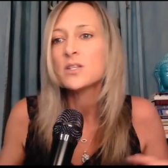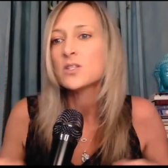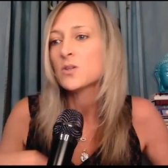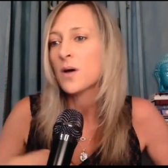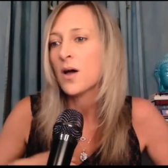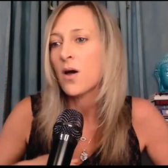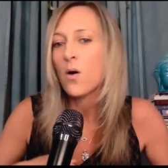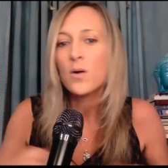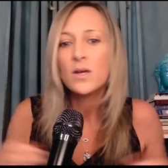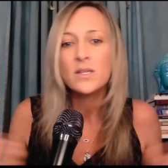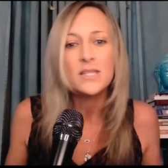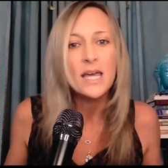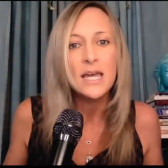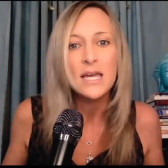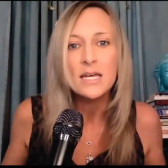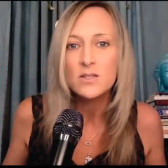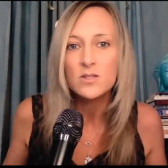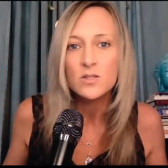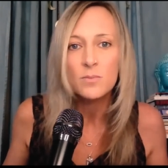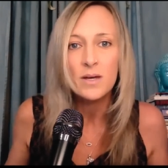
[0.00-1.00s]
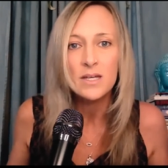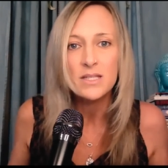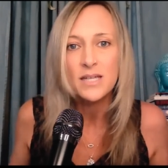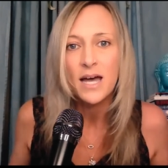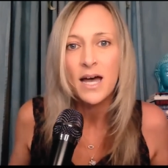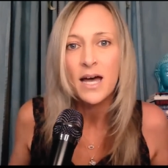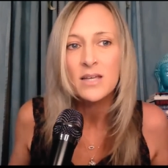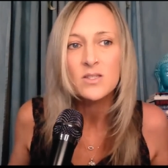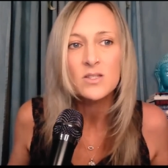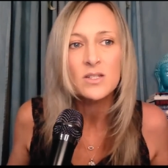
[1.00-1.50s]
And so I always aced my
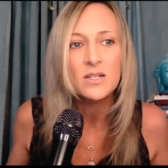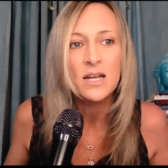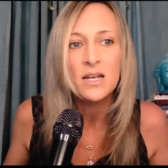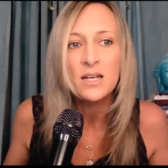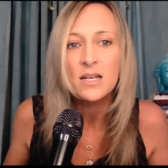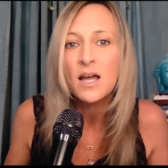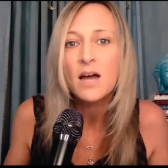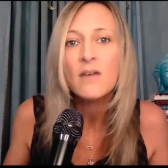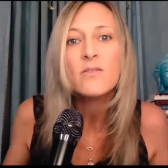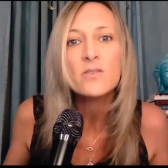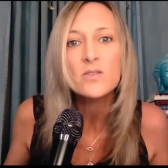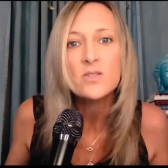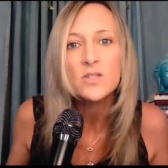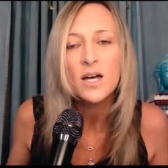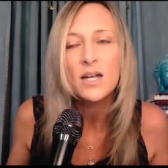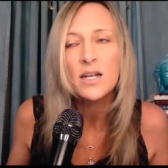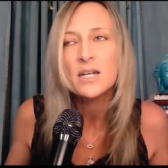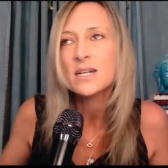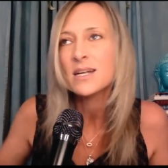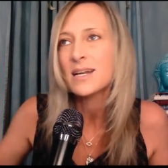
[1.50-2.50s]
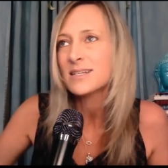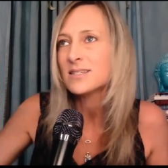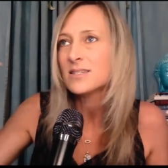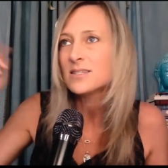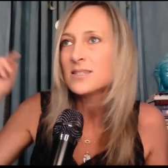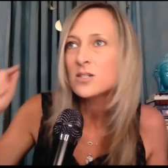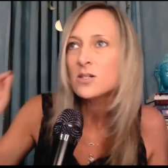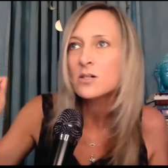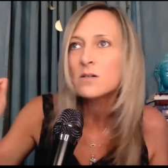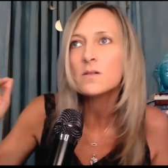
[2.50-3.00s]
test and I never studied and I
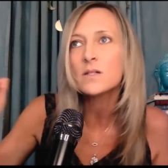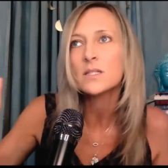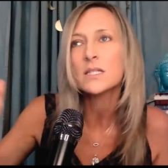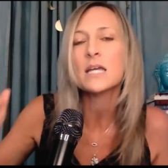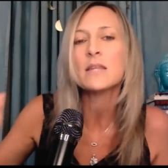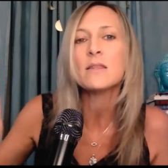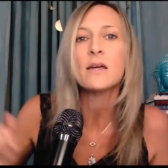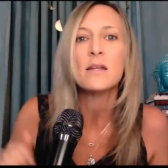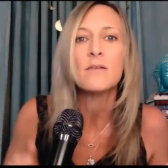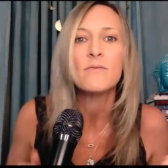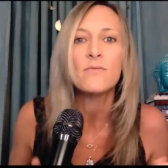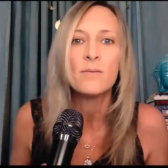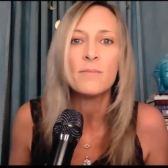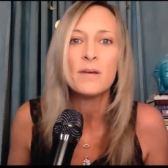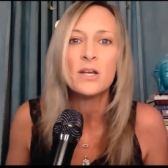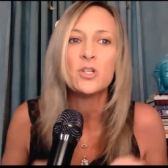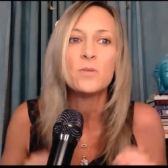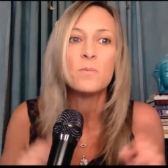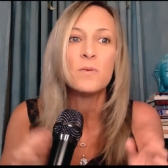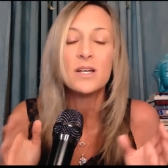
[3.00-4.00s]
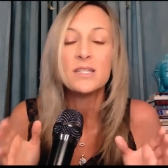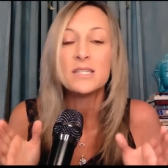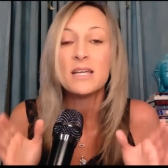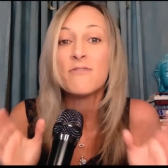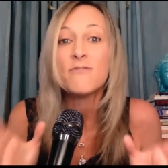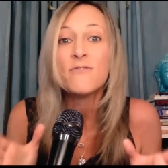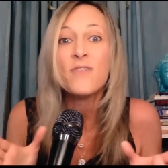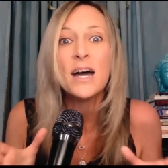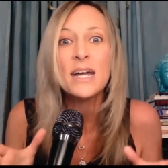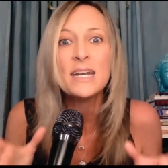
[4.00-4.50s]
still retain that information because
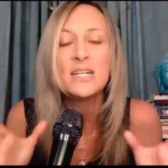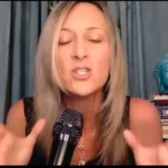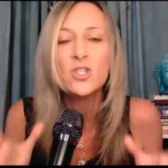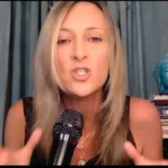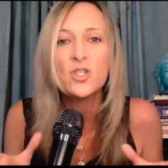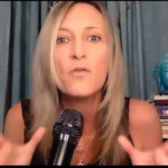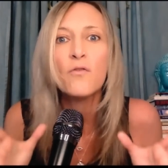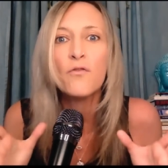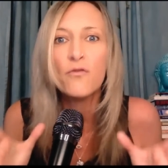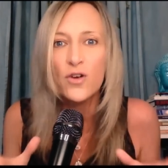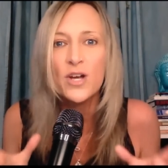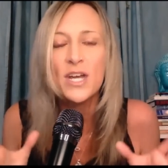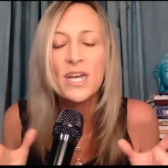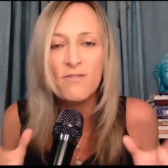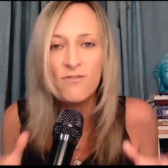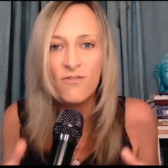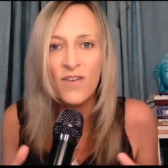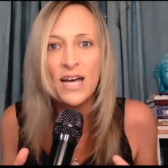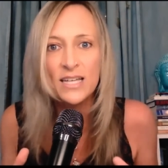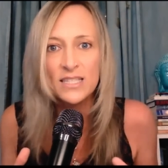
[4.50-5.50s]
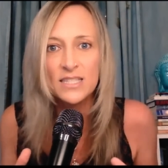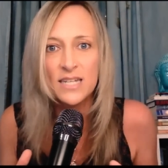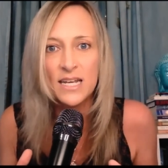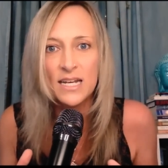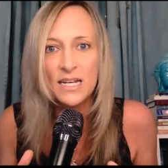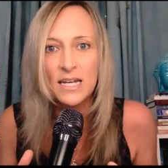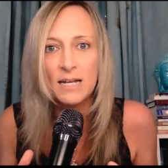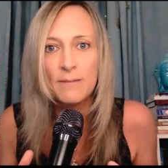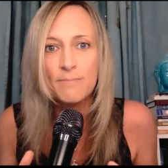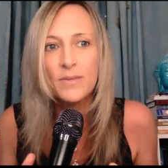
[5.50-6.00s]
I find it so freaking
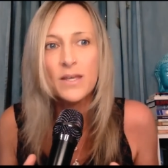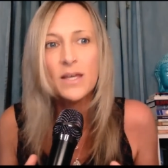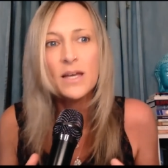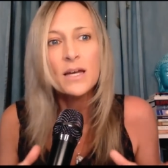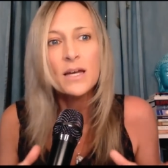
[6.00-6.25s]
fascinating.